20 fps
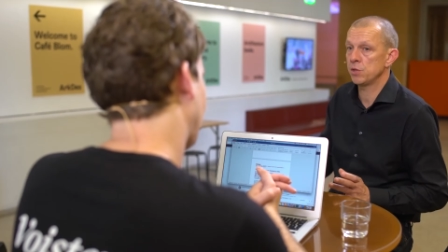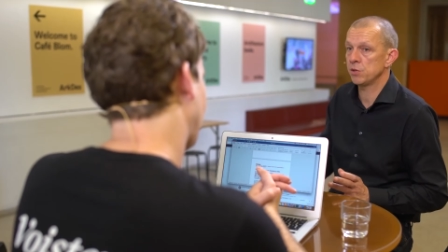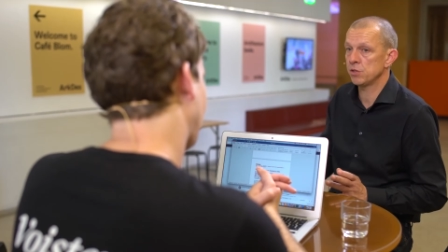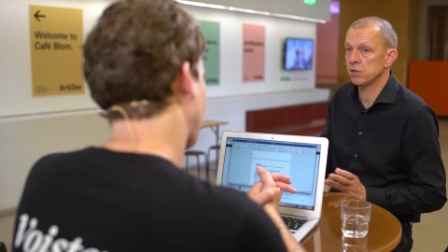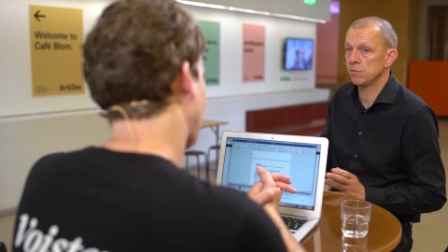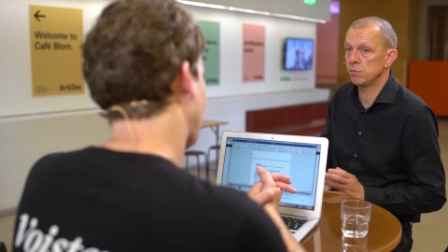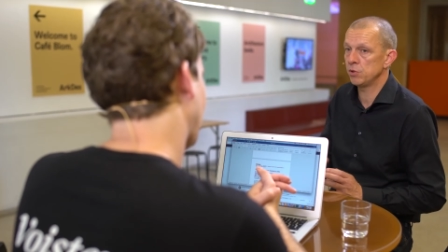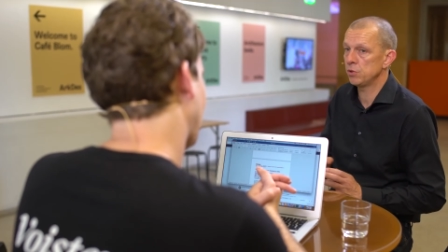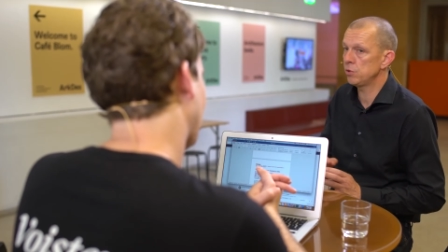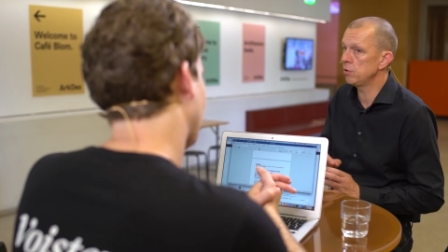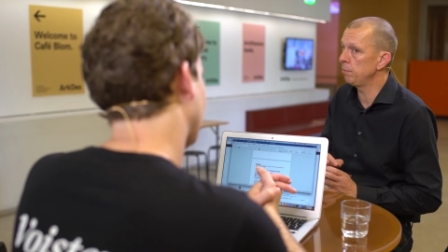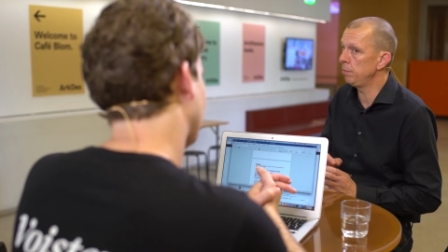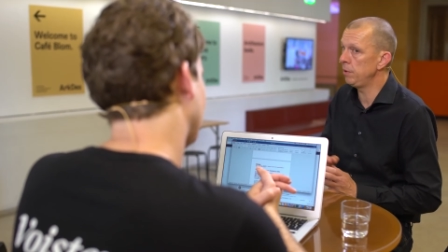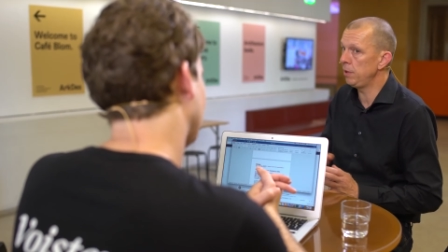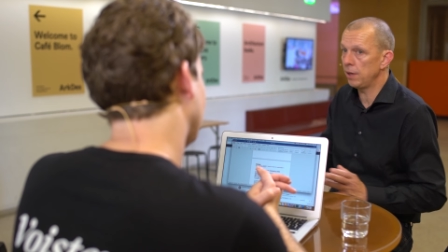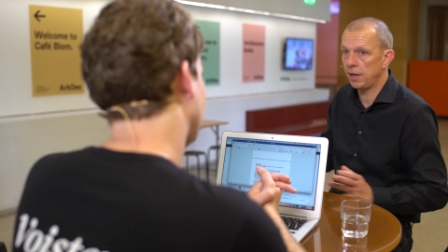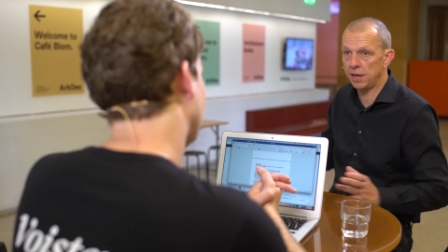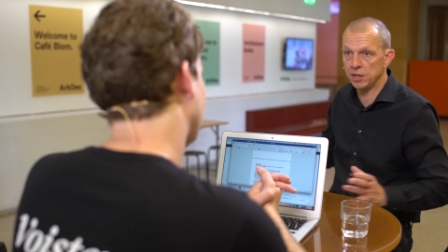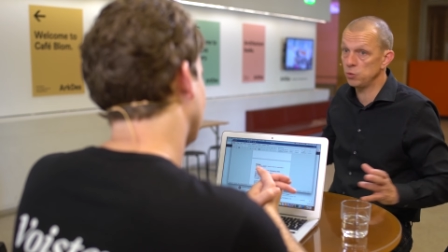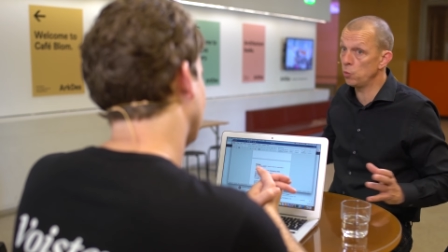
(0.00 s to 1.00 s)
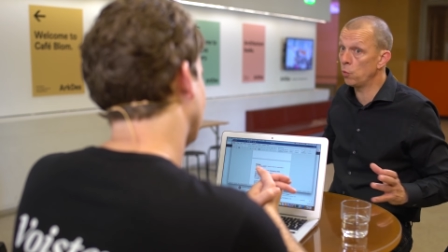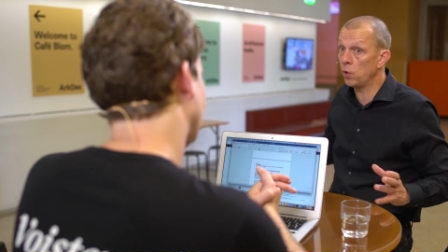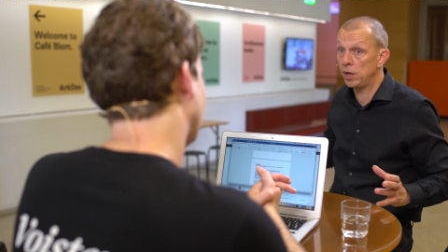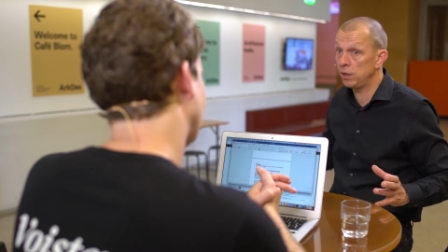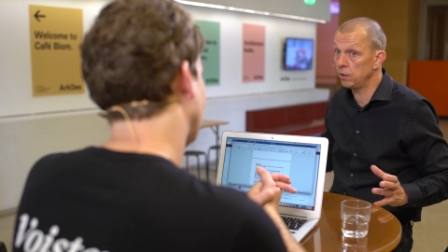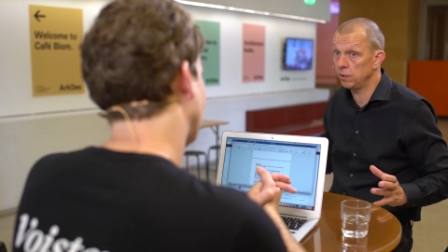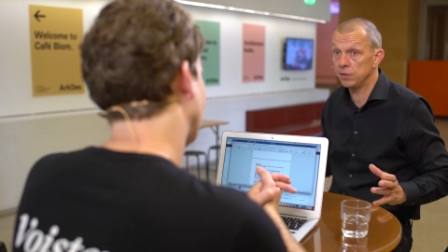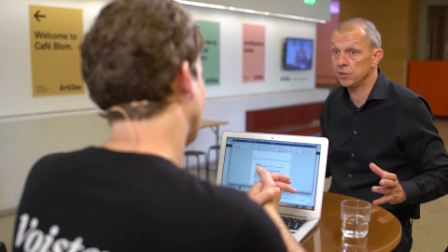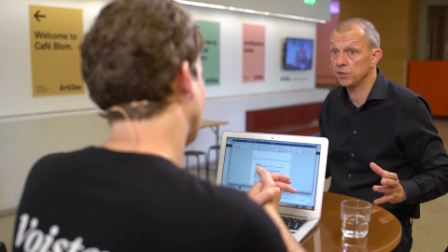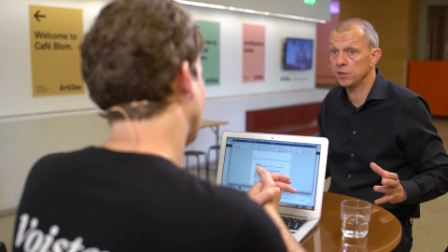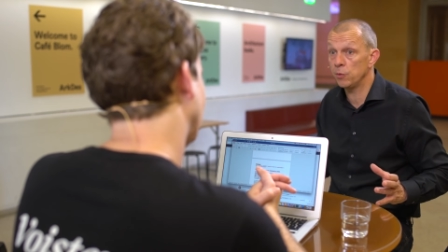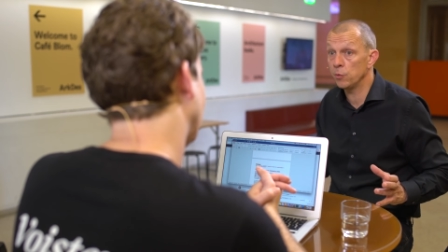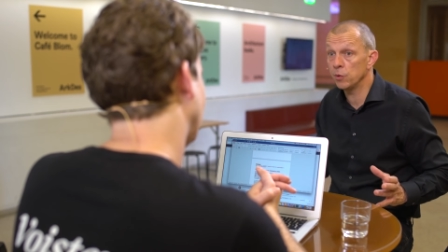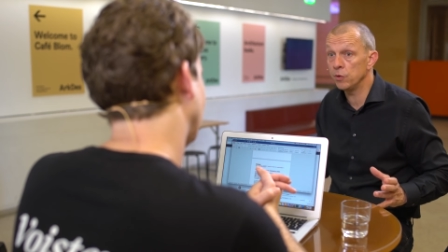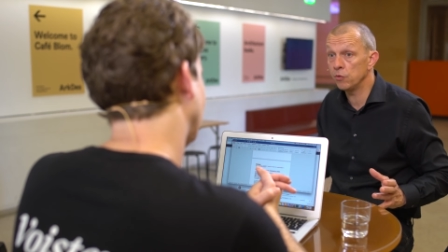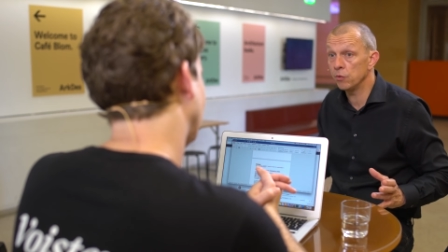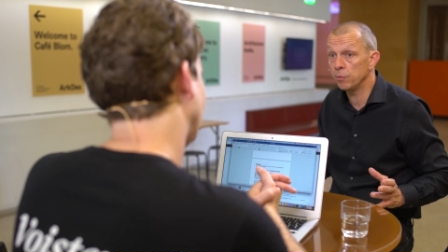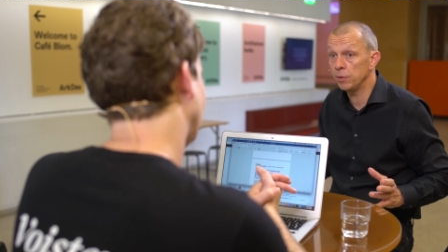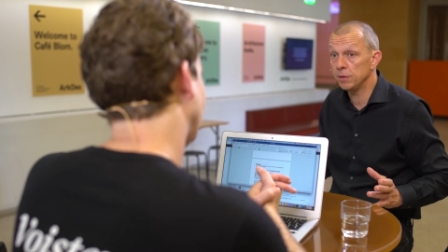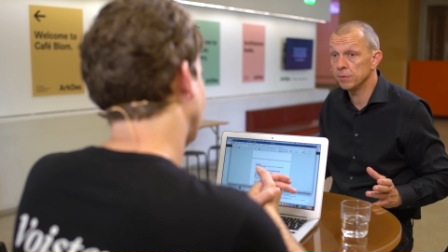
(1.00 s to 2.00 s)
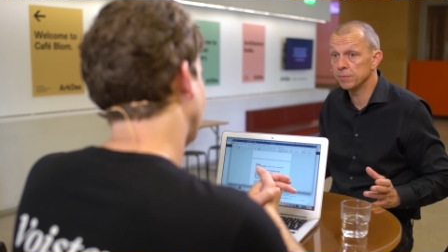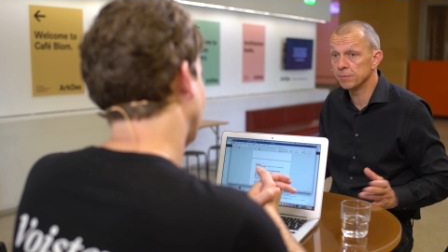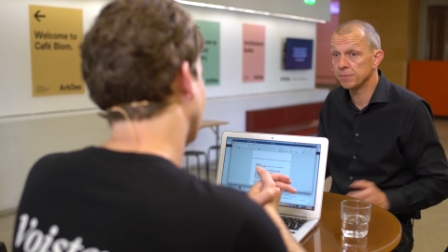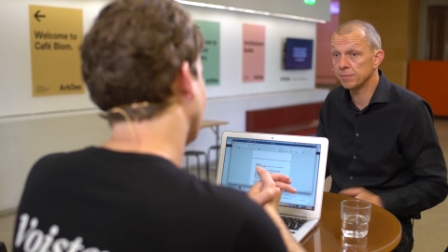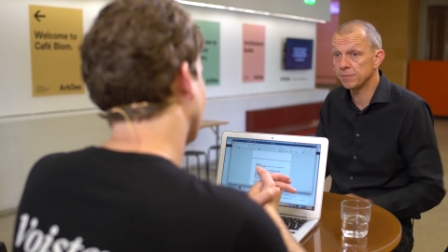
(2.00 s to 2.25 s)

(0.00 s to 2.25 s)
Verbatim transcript: customers to be as wild as they want to be.